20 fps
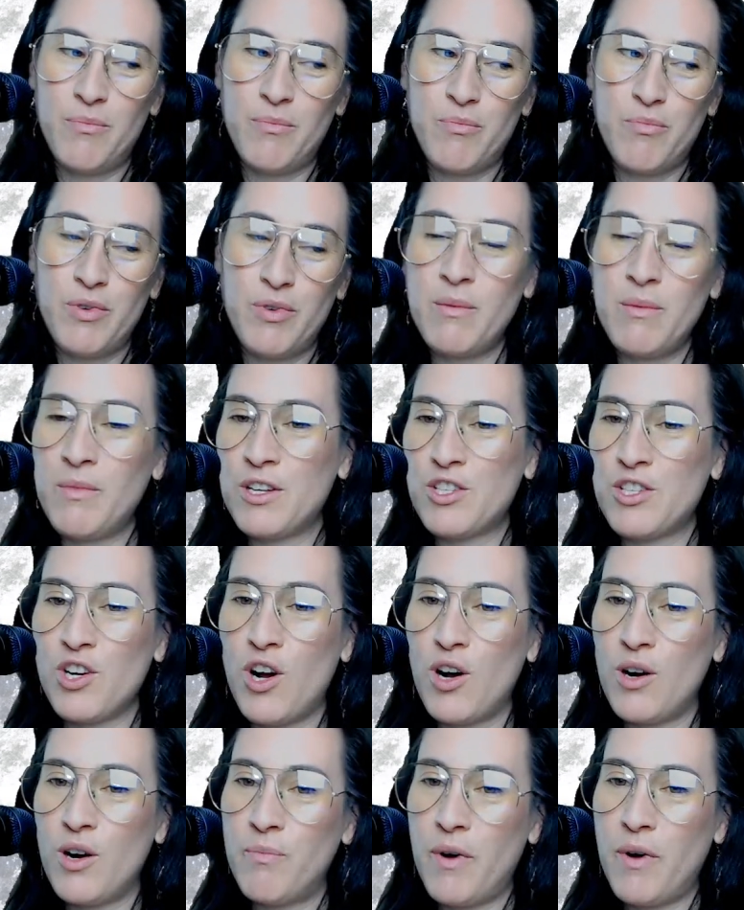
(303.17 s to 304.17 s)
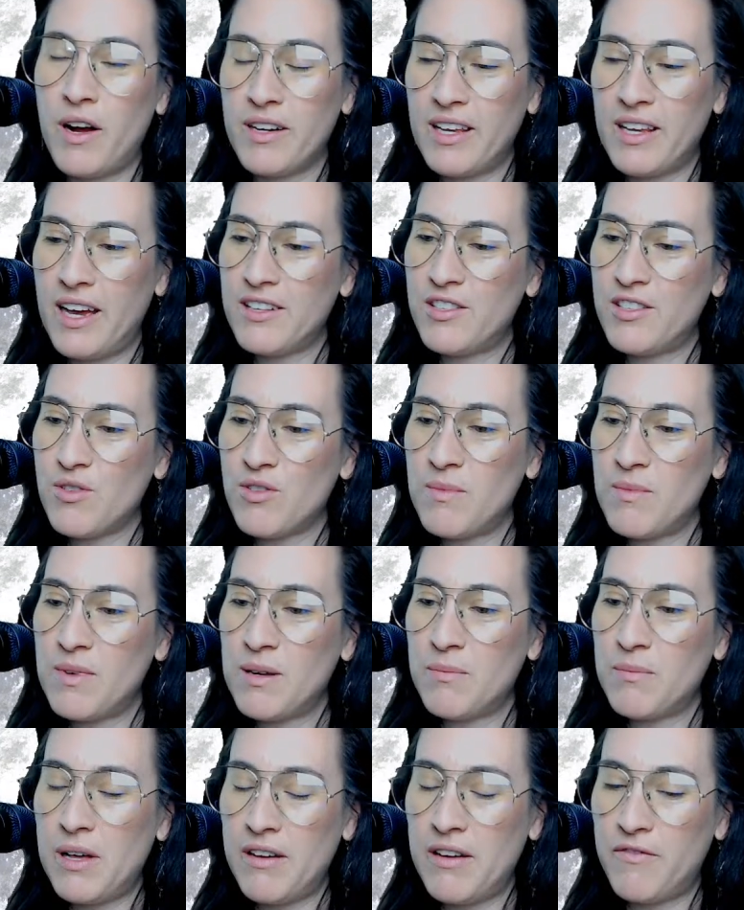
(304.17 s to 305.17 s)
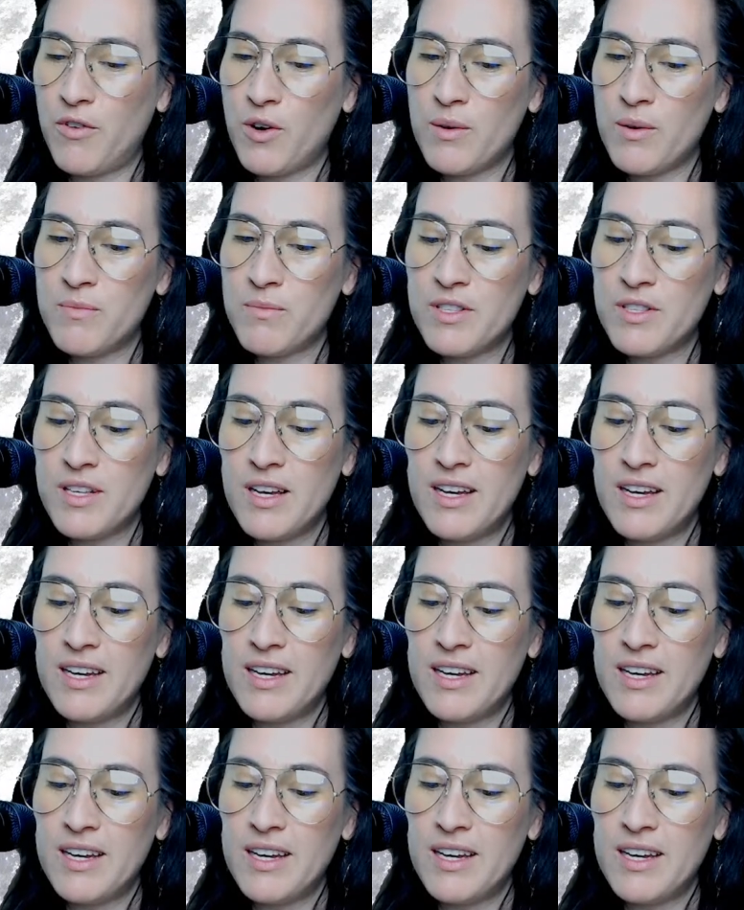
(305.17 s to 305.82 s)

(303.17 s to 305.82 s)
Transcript: pretty much all podcast streaming platforms.